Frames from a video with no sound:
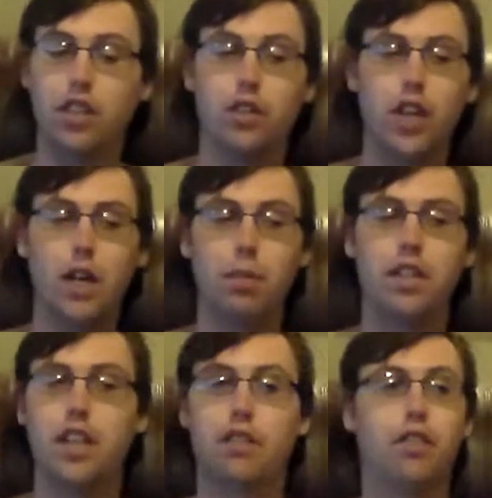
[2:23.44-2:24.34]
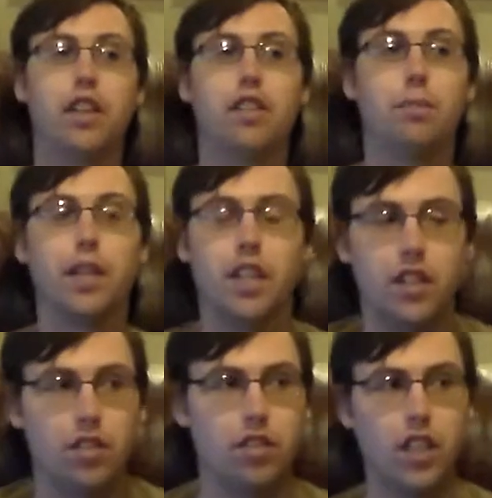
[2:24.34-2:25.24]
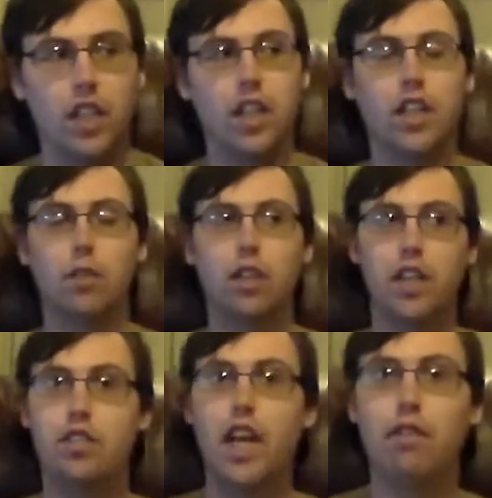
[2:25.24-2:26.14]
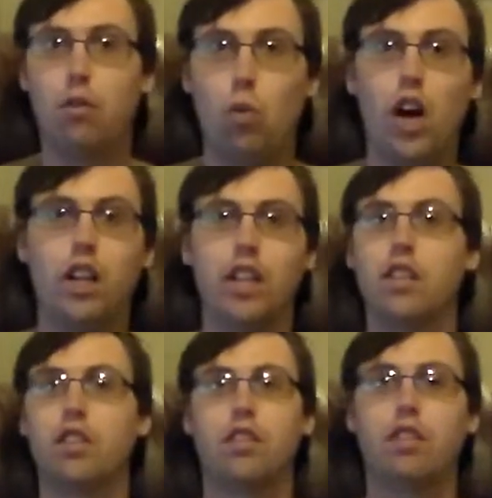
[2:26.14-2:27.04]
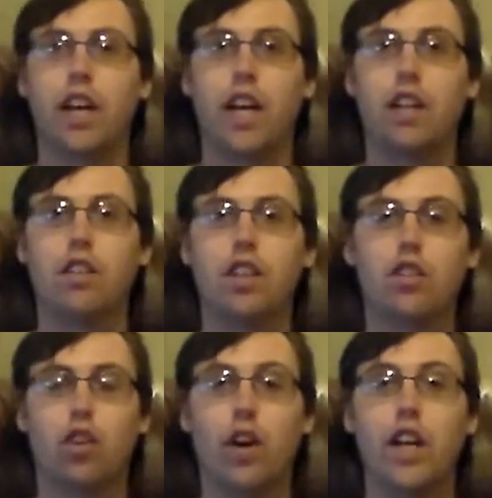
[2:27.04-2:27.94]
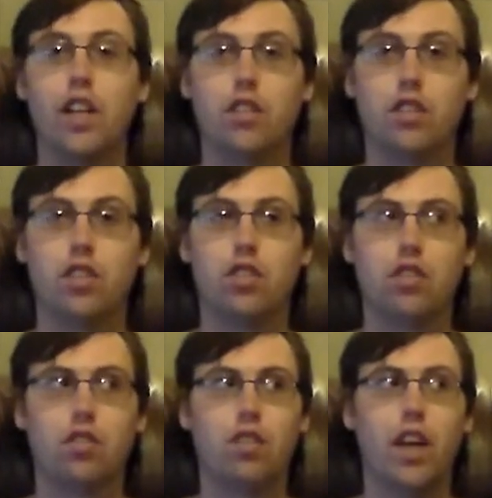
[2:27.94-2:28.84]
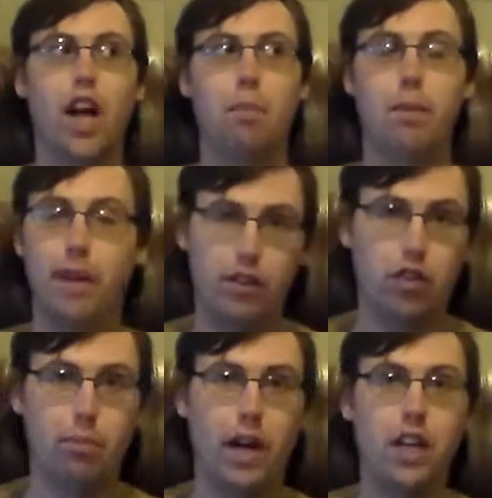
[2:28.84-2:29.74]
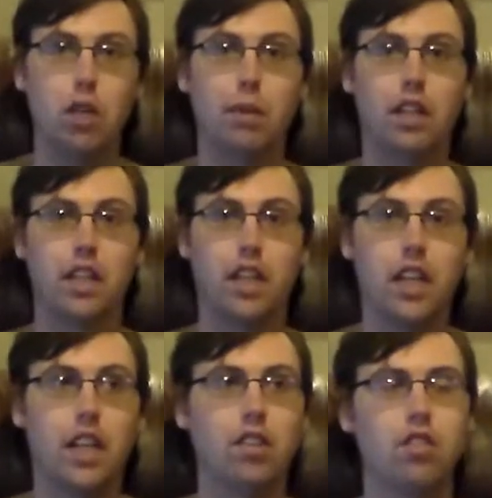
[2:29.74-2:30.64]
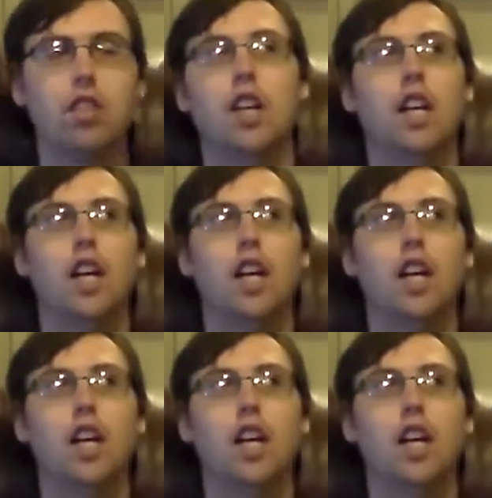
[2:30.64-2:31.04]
incredibly different because, well, he's David Walland, and his greatness cannot be measured by humanly needs.